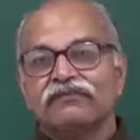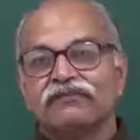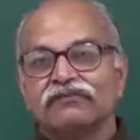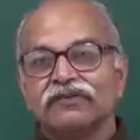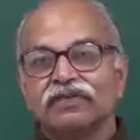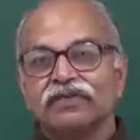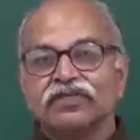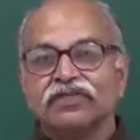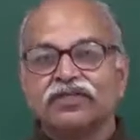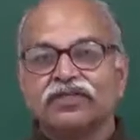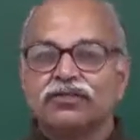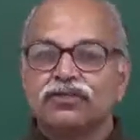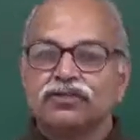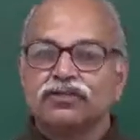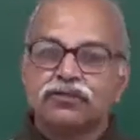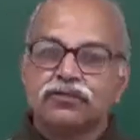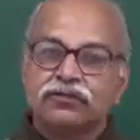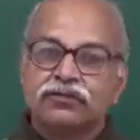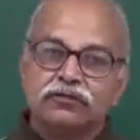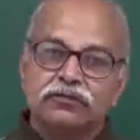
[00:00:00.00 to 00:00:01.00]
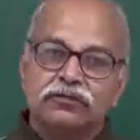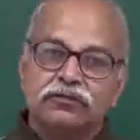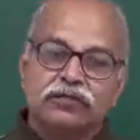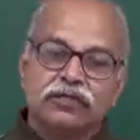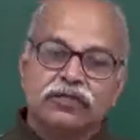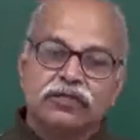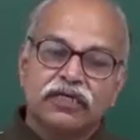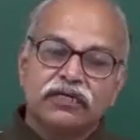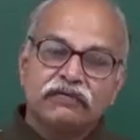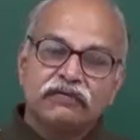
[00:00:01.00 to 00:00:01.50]
which
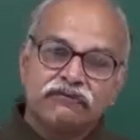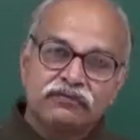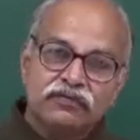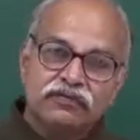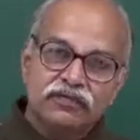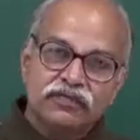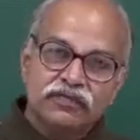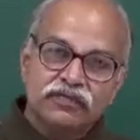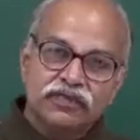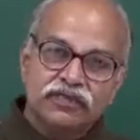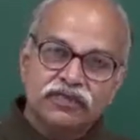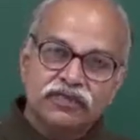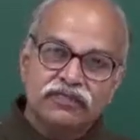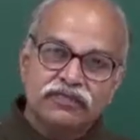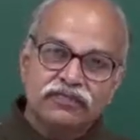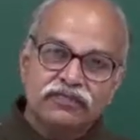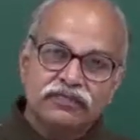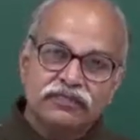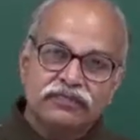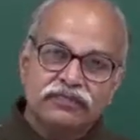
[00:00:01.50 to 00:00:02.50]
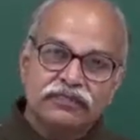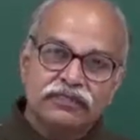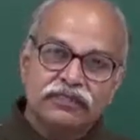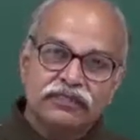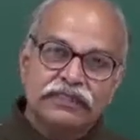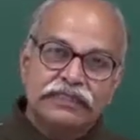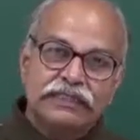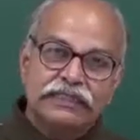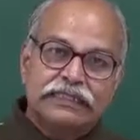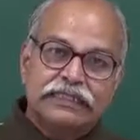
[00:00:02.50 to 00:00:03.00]
converts
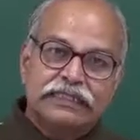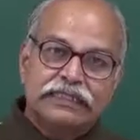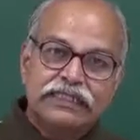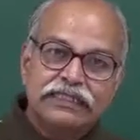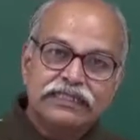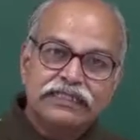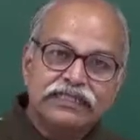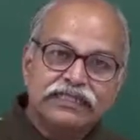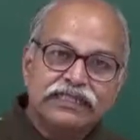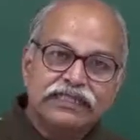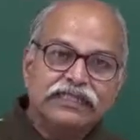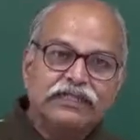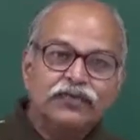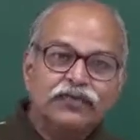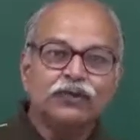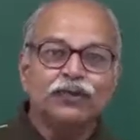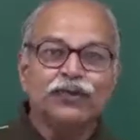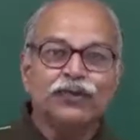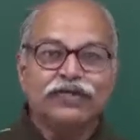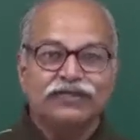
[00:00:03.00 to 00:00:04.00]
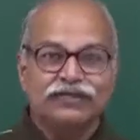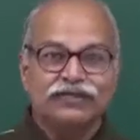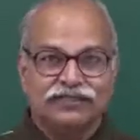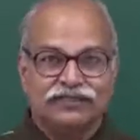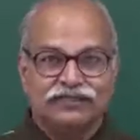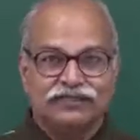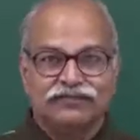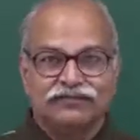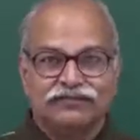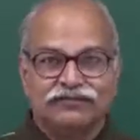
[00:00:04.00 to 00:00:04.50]
DC to
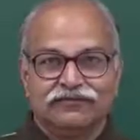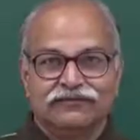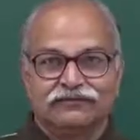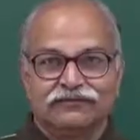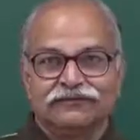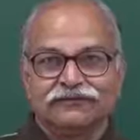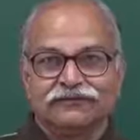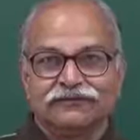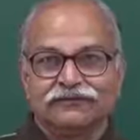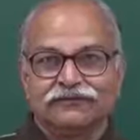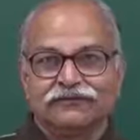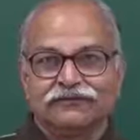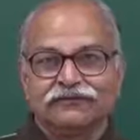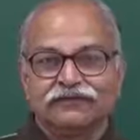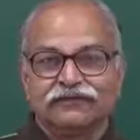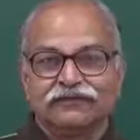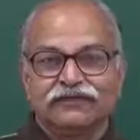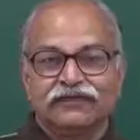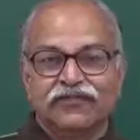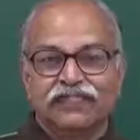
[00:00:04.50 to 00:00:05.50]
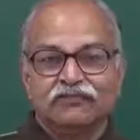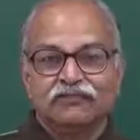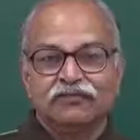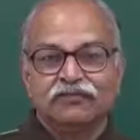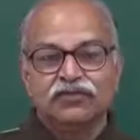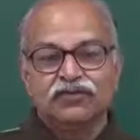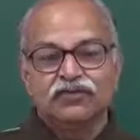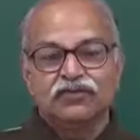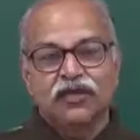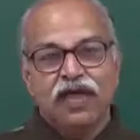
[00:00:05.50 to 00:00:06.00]
AC. That
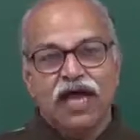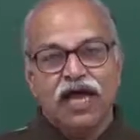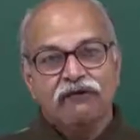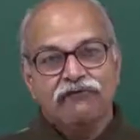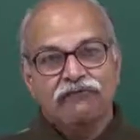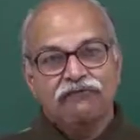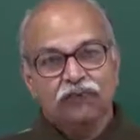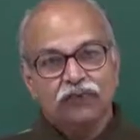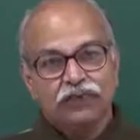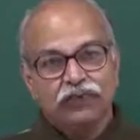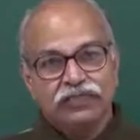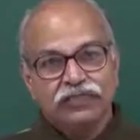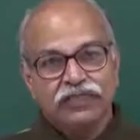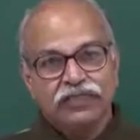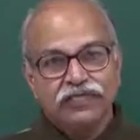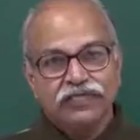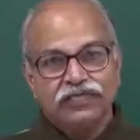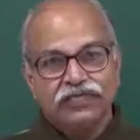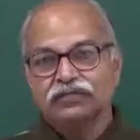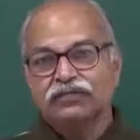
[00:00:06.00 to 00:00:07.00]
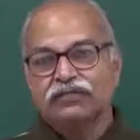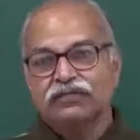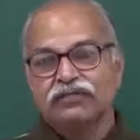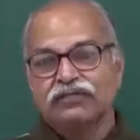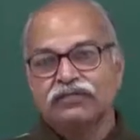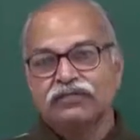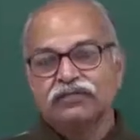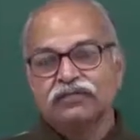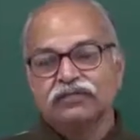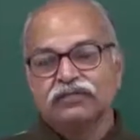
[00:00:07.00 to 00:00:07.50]
means you have voltage
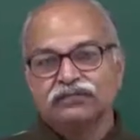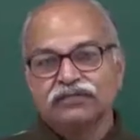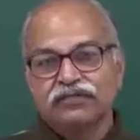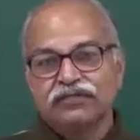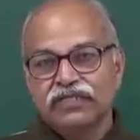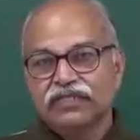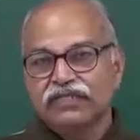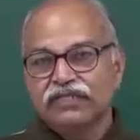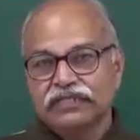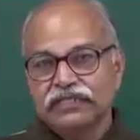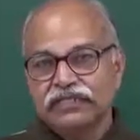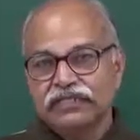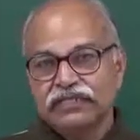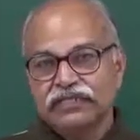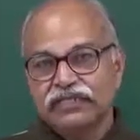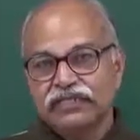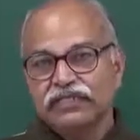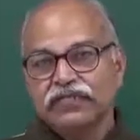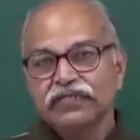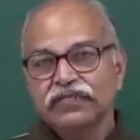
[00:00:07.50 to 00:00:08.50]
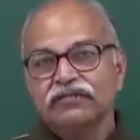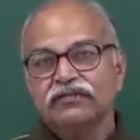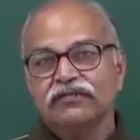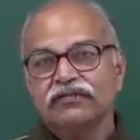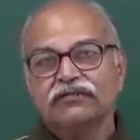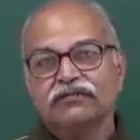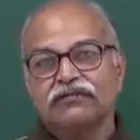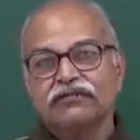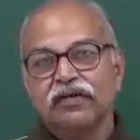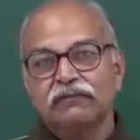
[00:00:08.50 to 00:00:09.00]
which is DC,
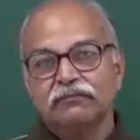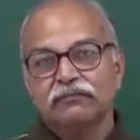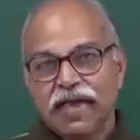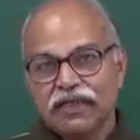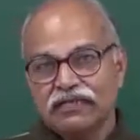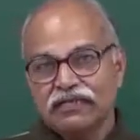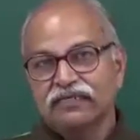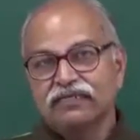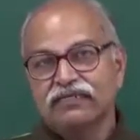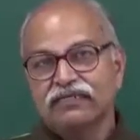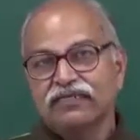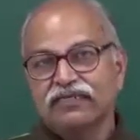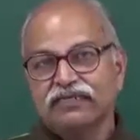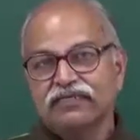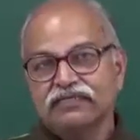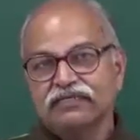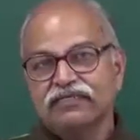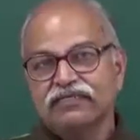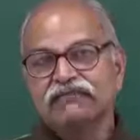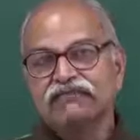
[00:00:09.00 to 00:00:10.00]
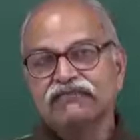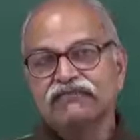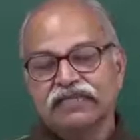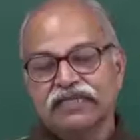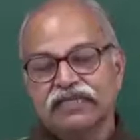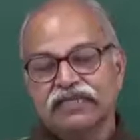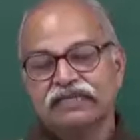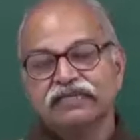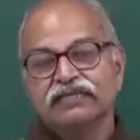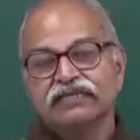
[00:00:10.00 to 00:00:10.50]
you have batteries, you have
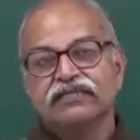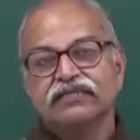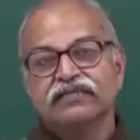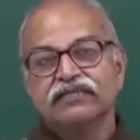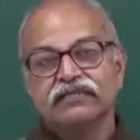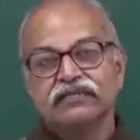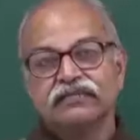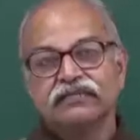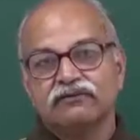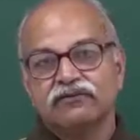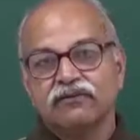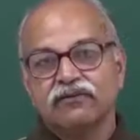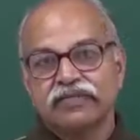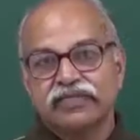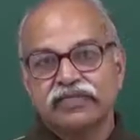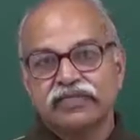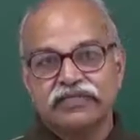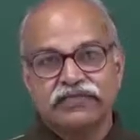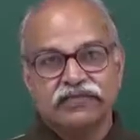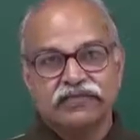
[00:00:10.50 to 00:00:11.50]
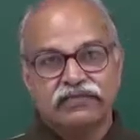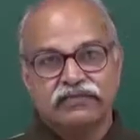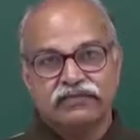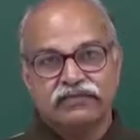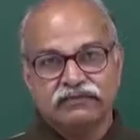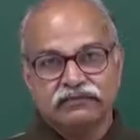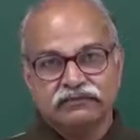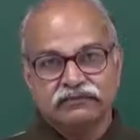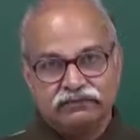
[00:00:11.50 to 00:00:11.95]
cells, the voltage is